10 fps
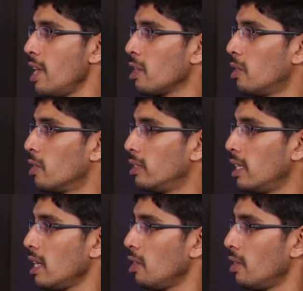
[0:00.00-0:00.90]
A card
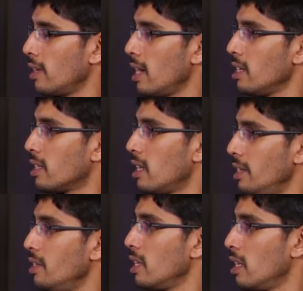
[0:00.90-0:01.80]
that are
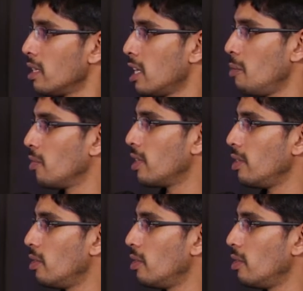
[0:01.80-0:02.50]
in real time